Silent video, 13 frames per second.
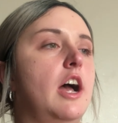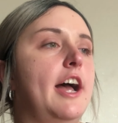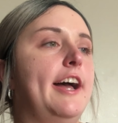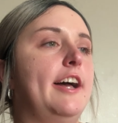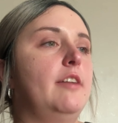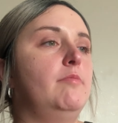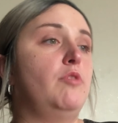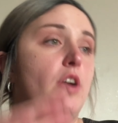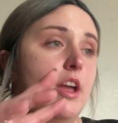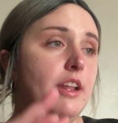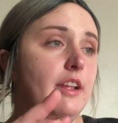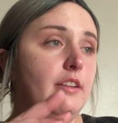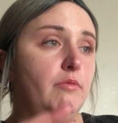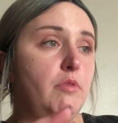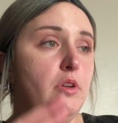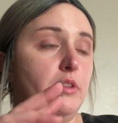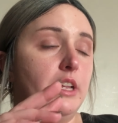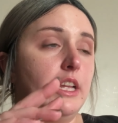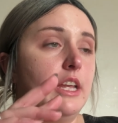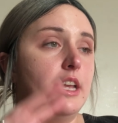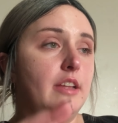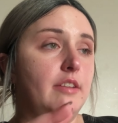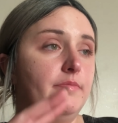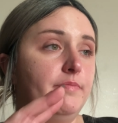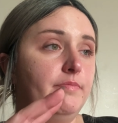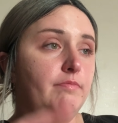Um, granted, we only get
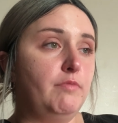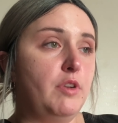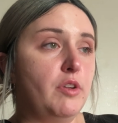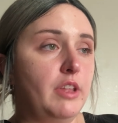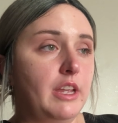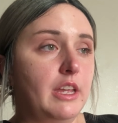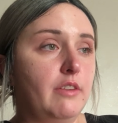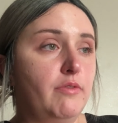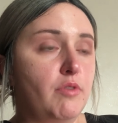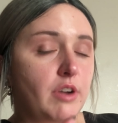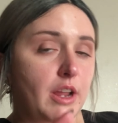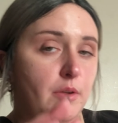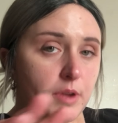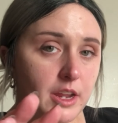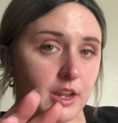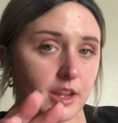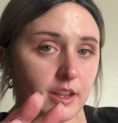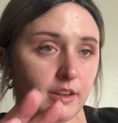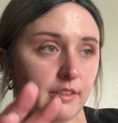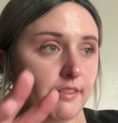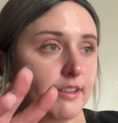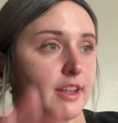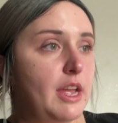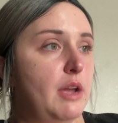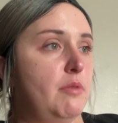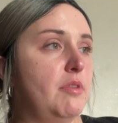we only get a four day weekend
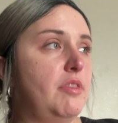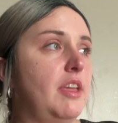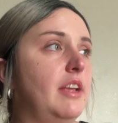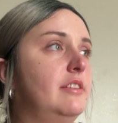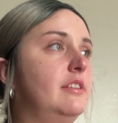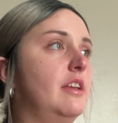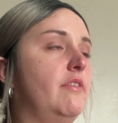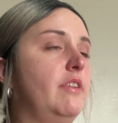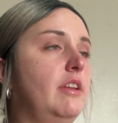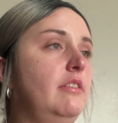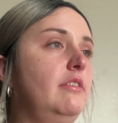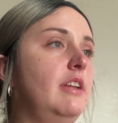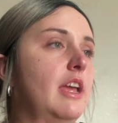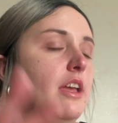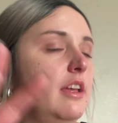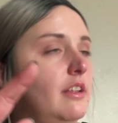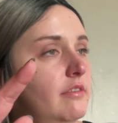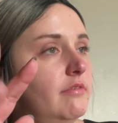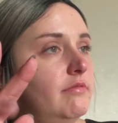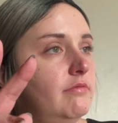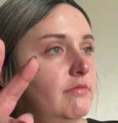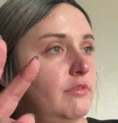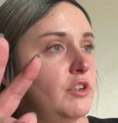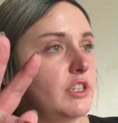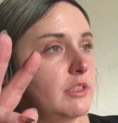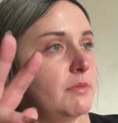with Thanksgiving and
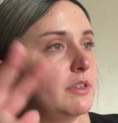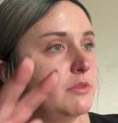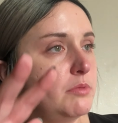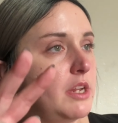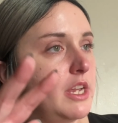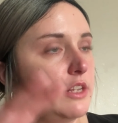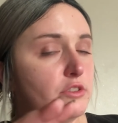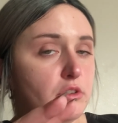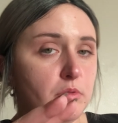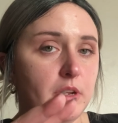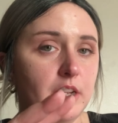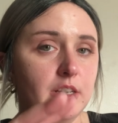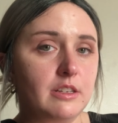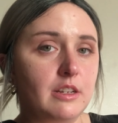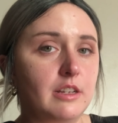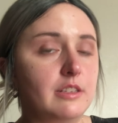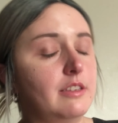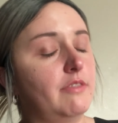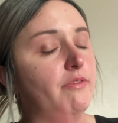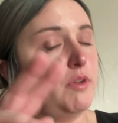Christmas we get two weeks because if